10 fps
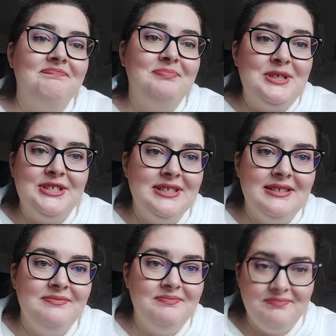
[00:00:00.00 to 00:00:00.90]

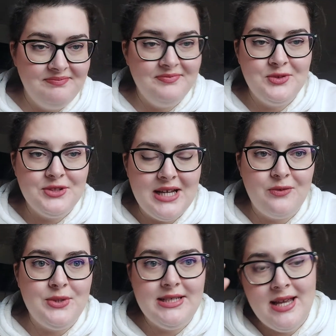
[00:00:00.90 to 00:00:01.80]
person to start
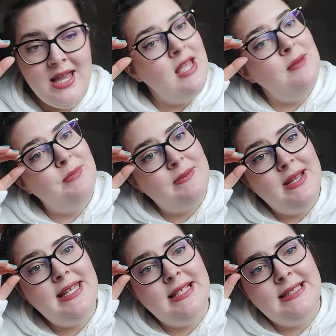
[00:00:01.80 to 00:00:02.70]
with, but
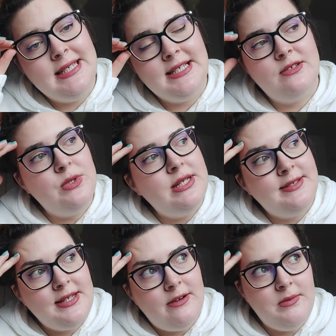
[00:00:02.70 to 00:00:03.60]
medical things really
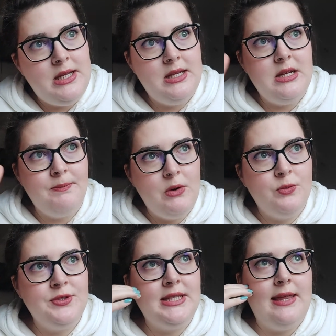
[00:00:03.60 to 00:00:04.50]
scare me the
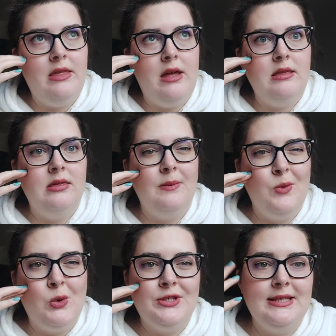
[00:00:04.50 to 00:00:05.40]
most, and then the
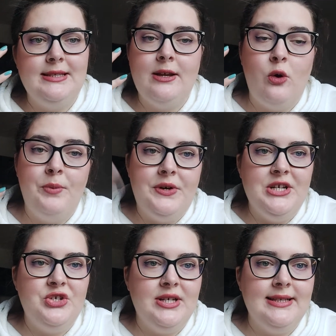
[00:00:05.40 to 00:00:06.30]
most is like
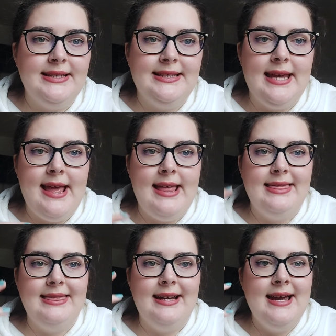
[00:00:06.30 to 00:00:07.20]
operations
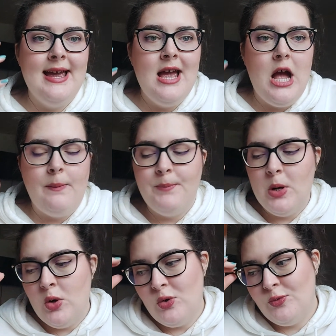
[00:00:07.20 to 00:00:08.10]
and
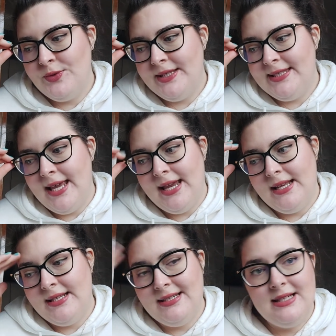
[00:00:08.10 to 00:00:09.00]
bones
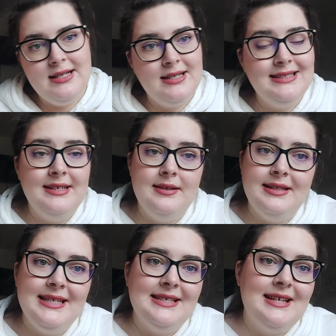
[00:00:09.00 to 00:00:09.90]
and
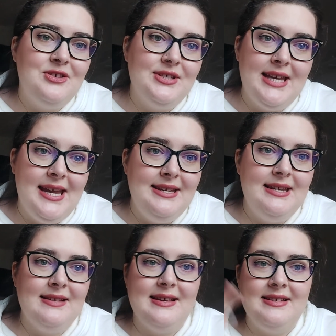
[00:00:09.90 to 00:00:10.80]
dentists. I just hate it.
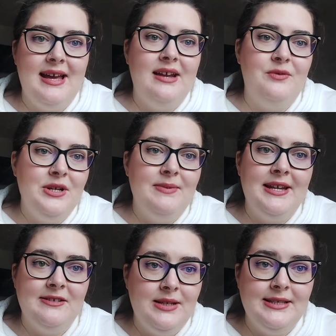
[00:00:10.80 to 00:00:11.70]
As I said, I had a really bad
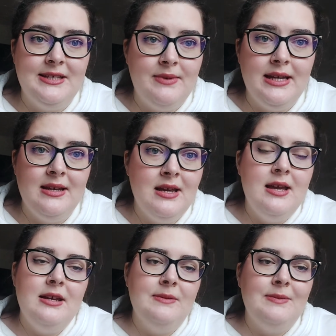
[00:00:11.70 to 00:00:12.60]
experience in
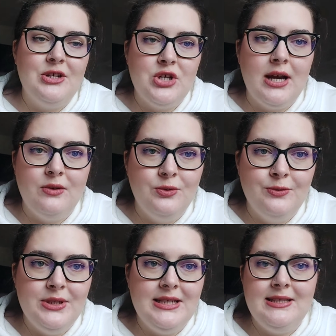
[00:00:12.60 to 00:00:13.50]
my childhood
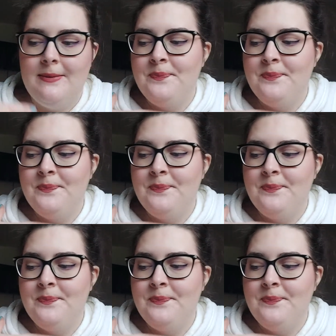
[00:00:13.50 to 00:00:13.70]
with it.